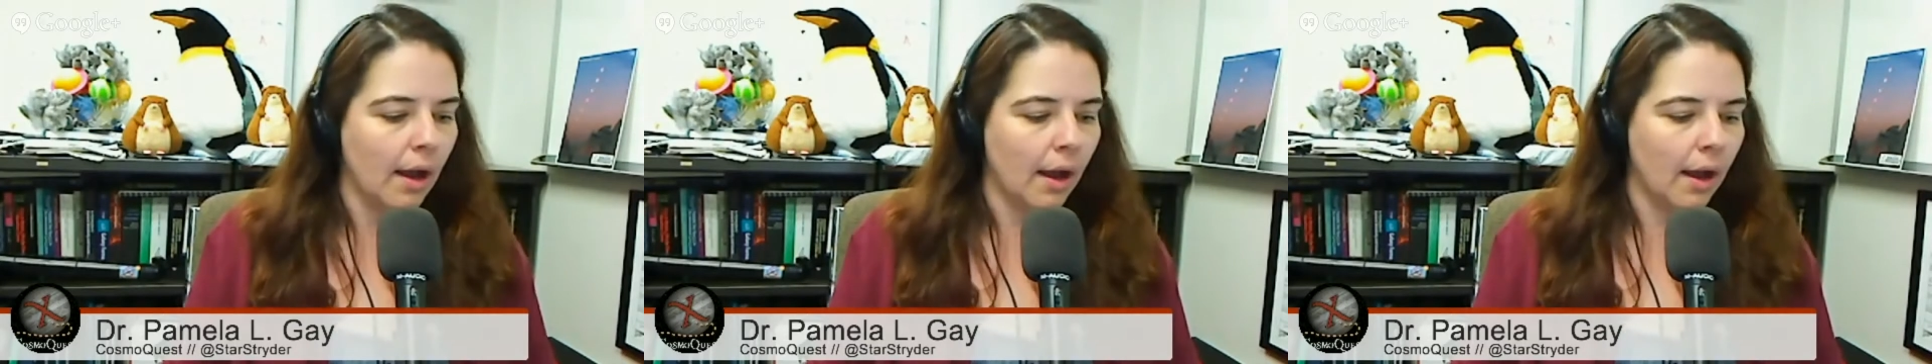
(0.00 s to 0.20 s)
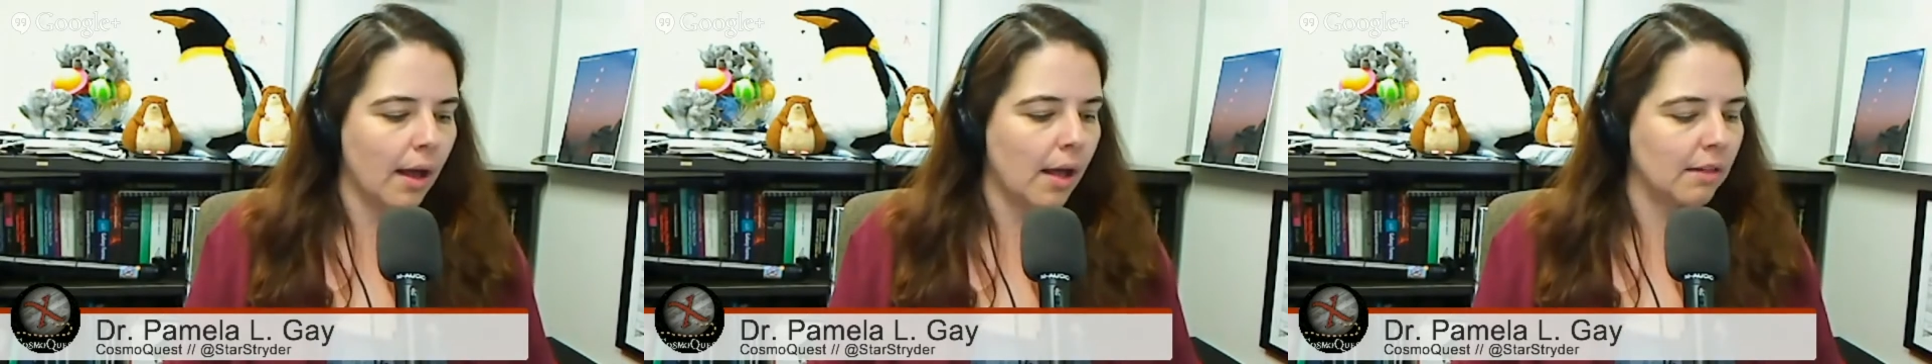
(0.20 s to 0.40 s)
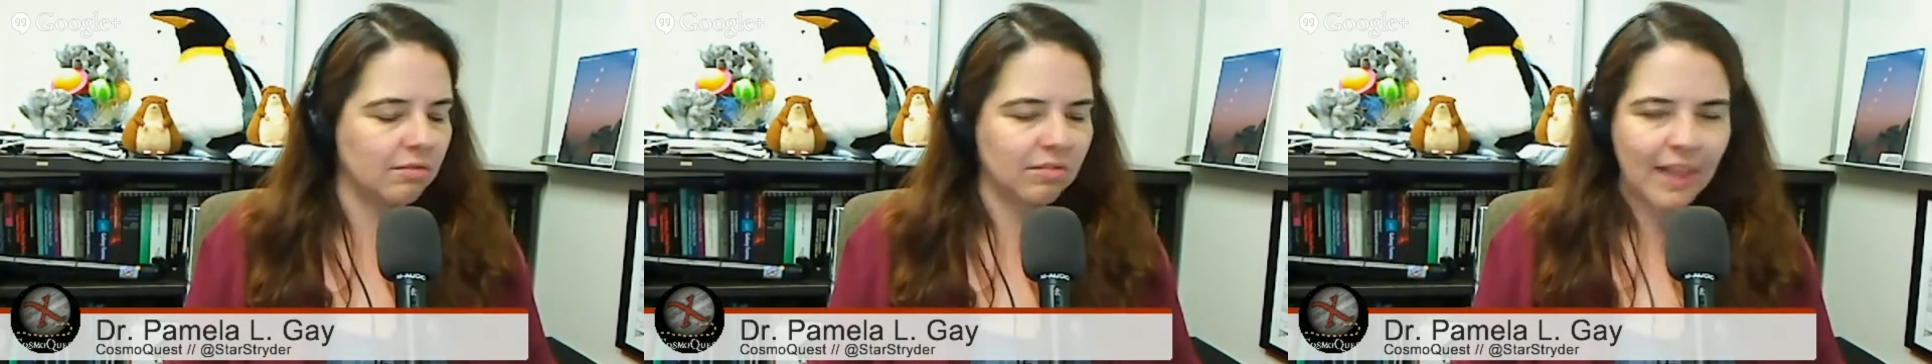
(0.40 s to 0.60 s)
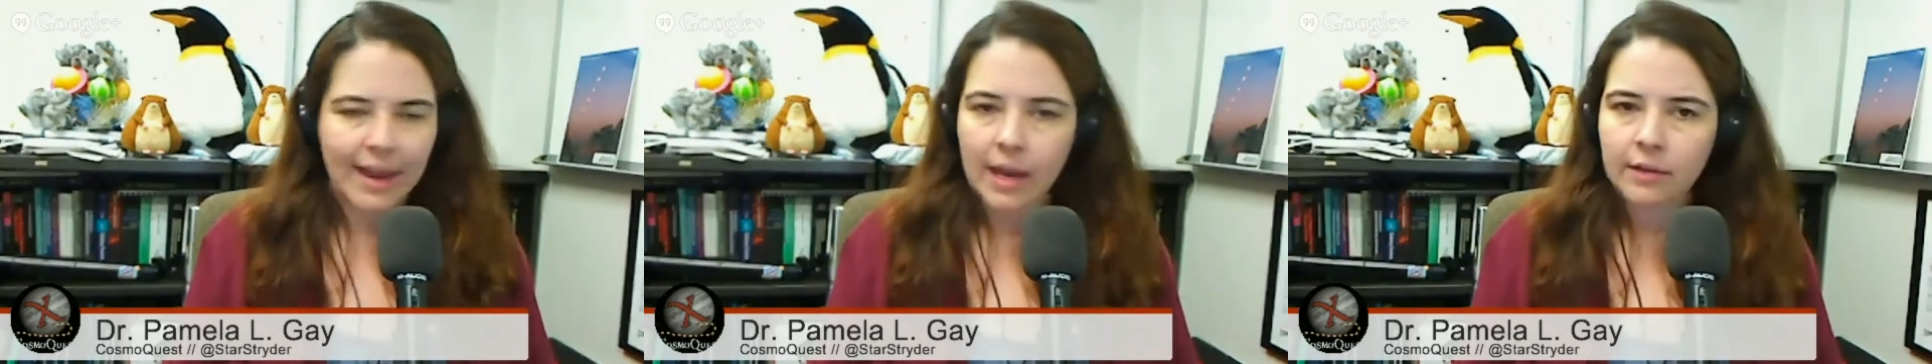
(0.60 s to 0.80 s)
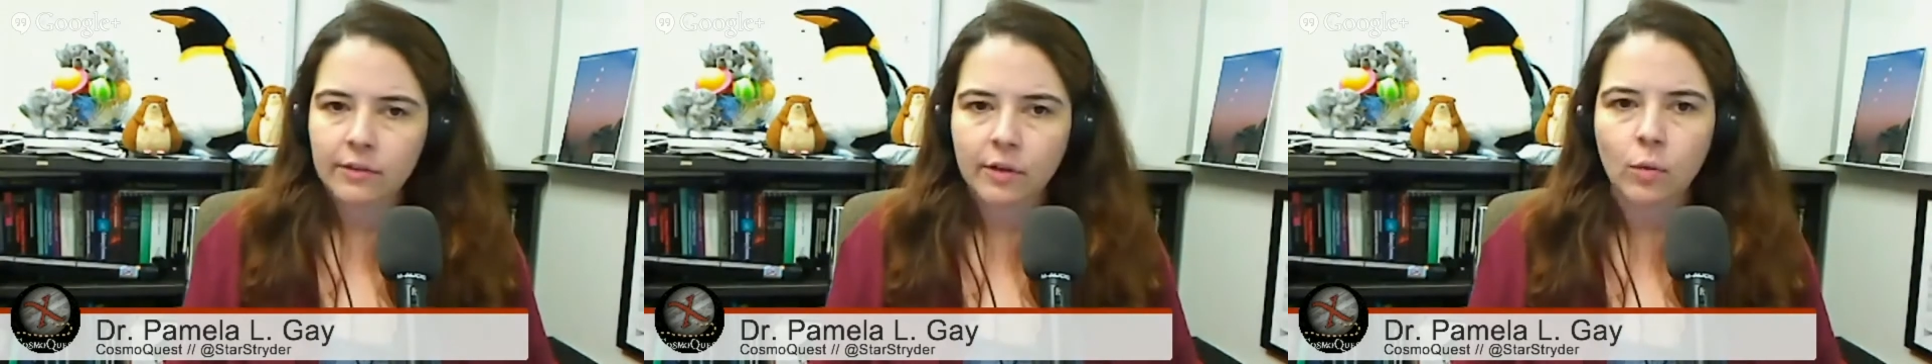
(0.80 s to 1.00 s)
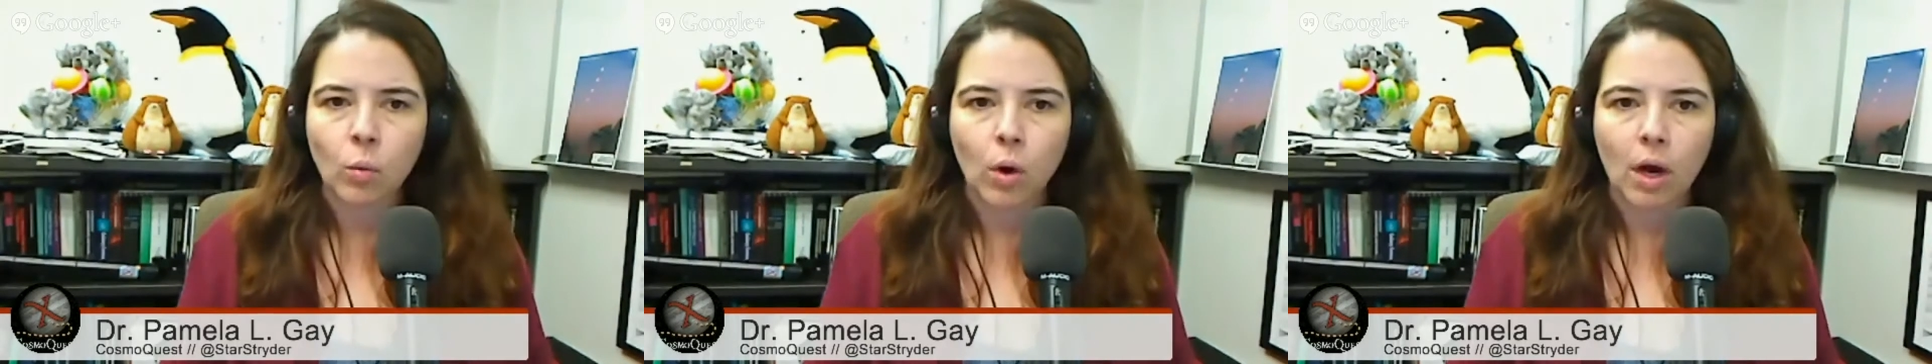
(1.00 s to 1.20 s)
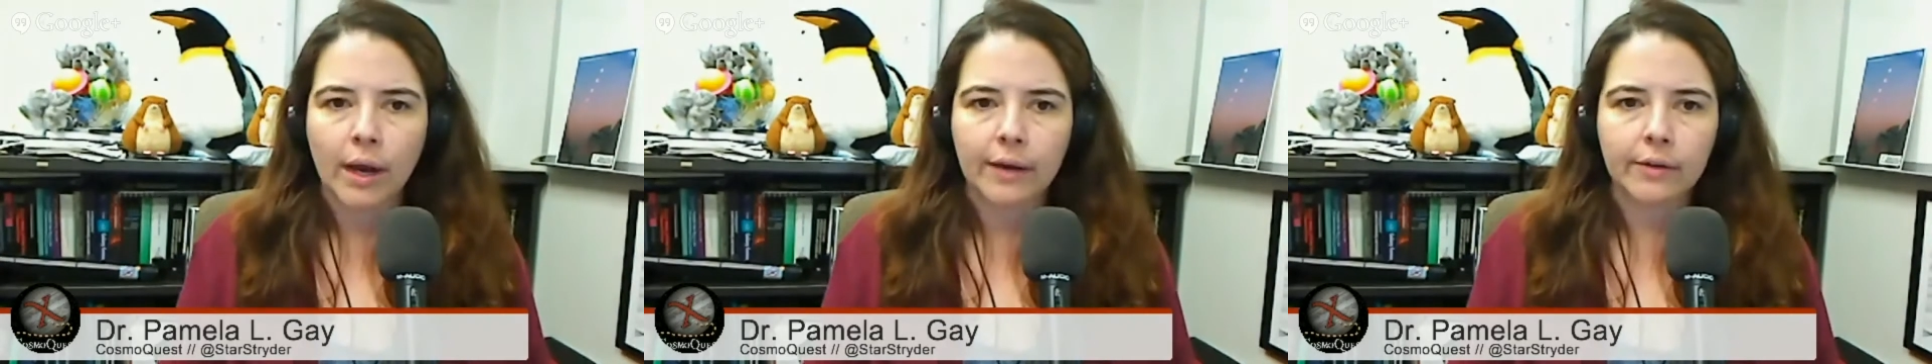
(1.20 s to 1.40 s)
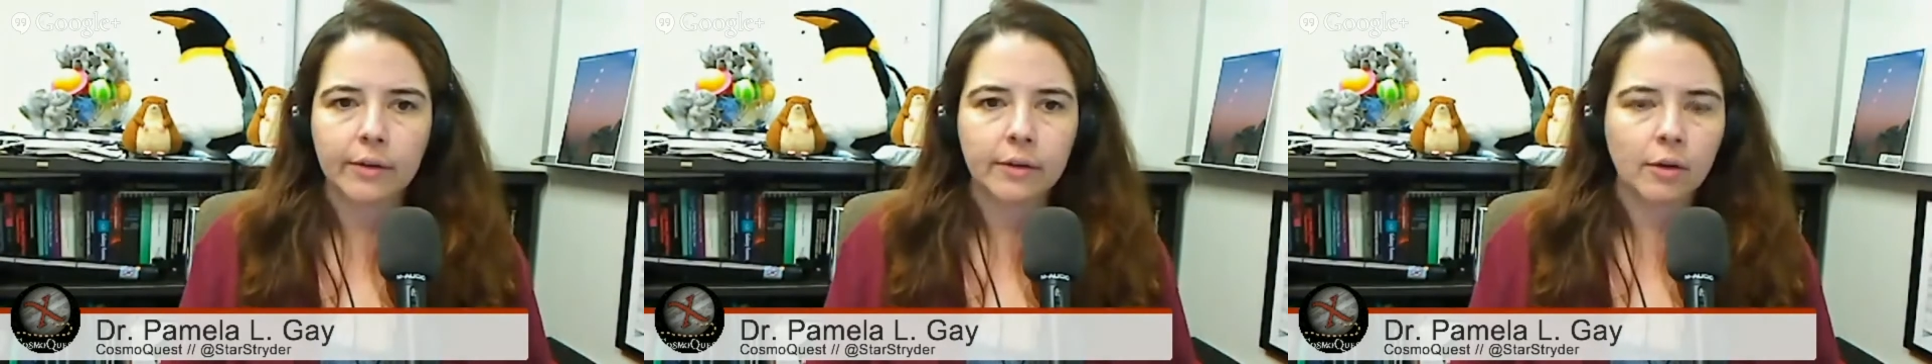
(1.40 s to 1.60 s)
uh, land and
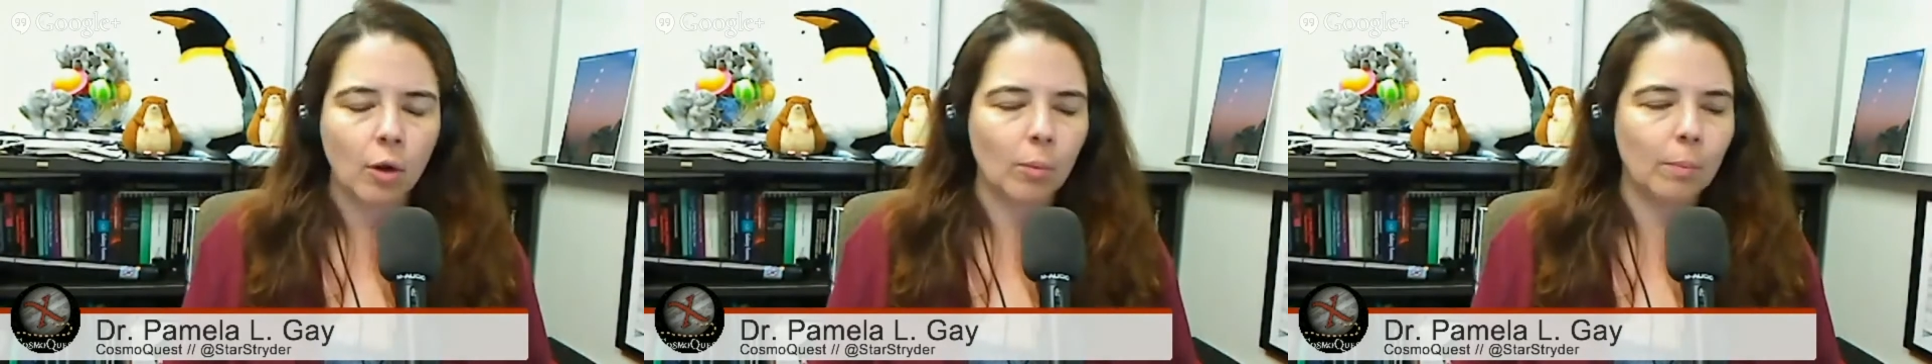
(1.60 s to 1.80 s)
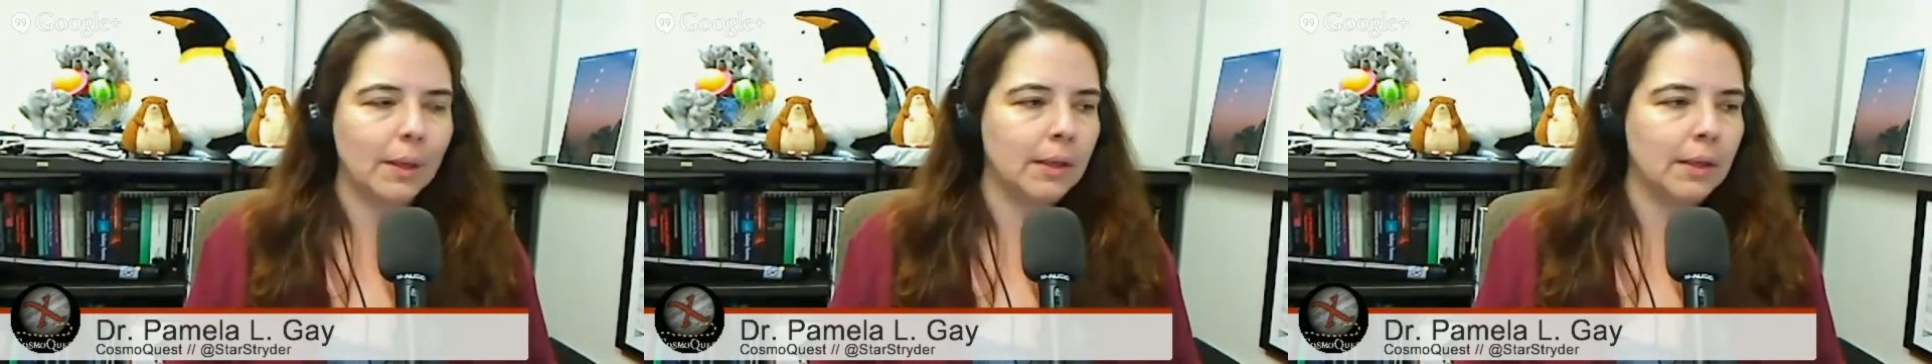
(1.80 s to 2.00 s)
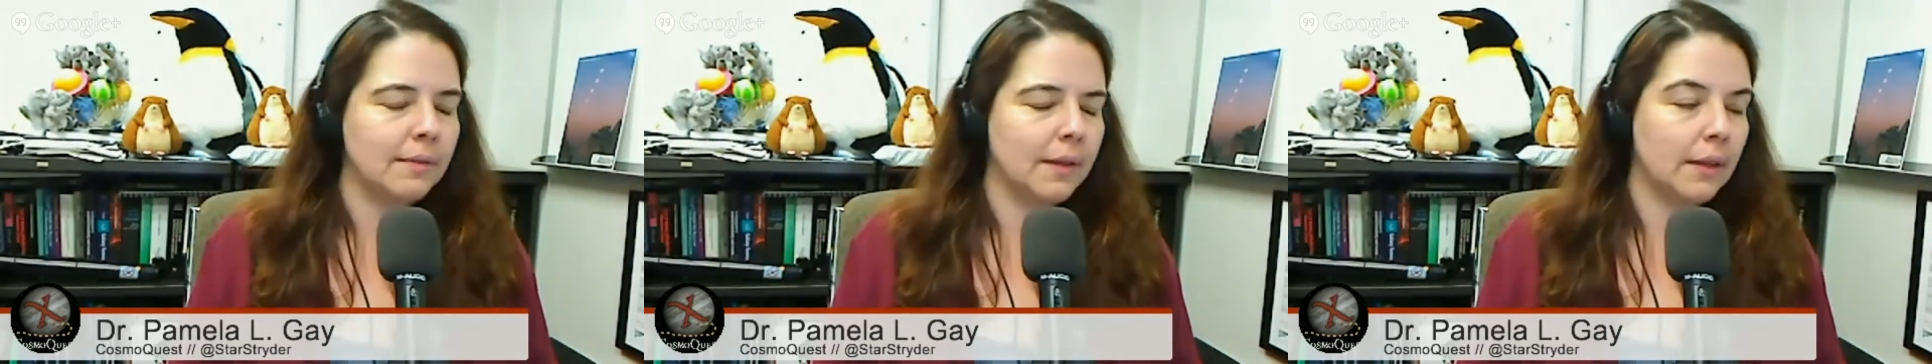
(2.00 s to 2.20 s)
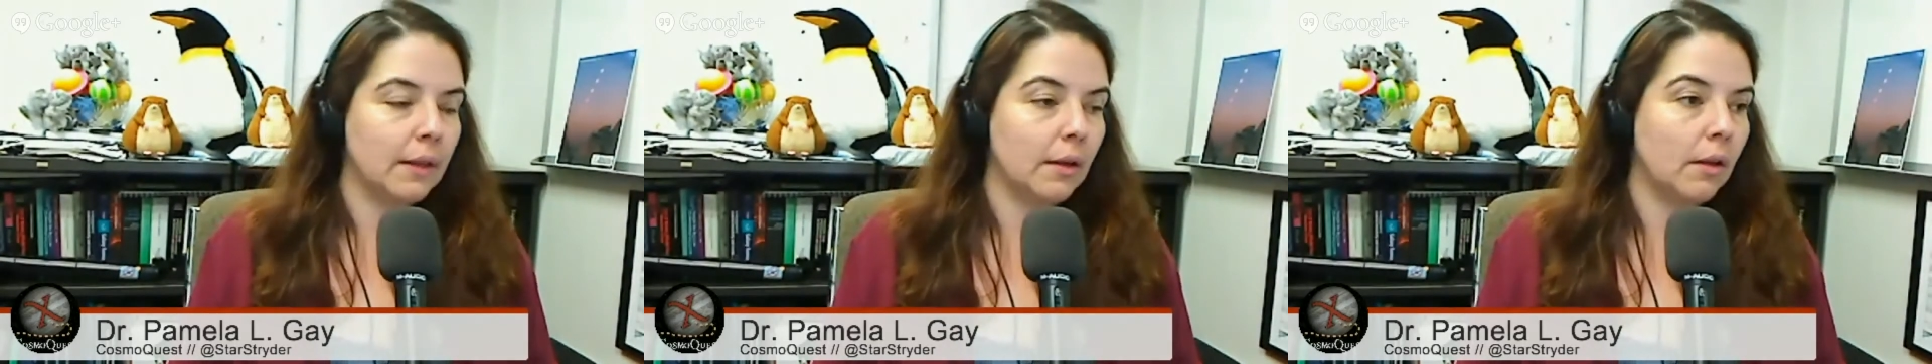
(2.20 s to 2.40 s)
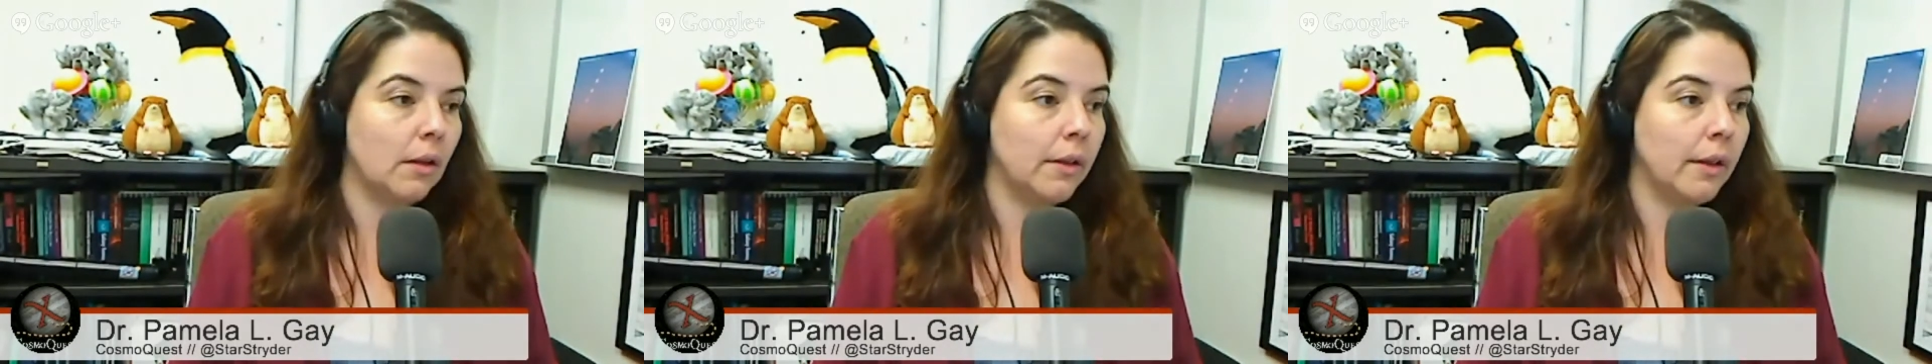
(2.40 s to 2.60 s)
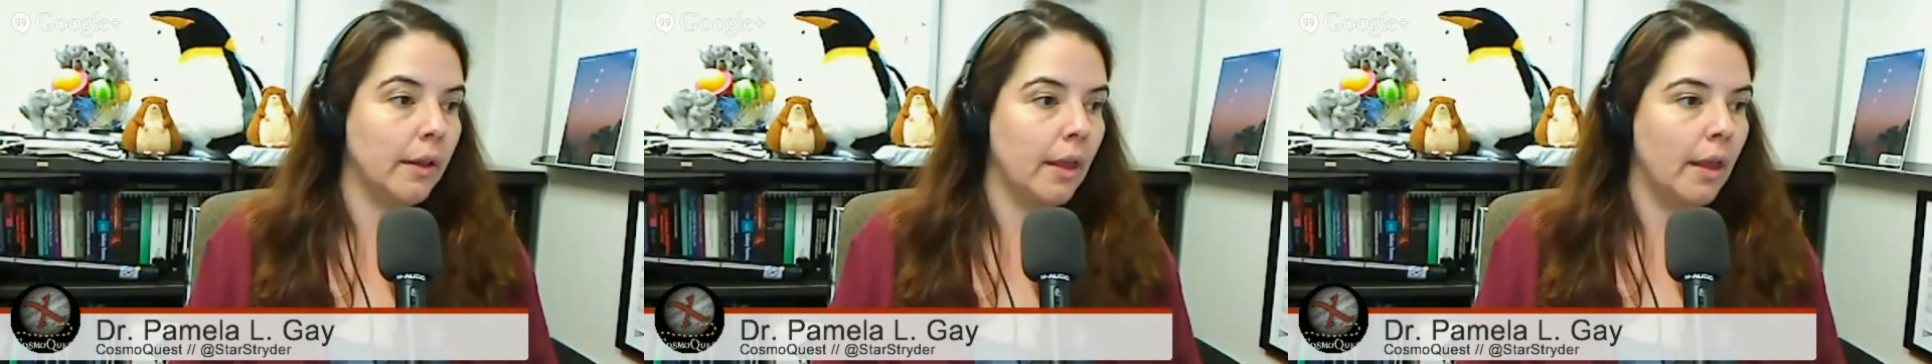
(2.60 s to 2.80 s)
water, no big deal.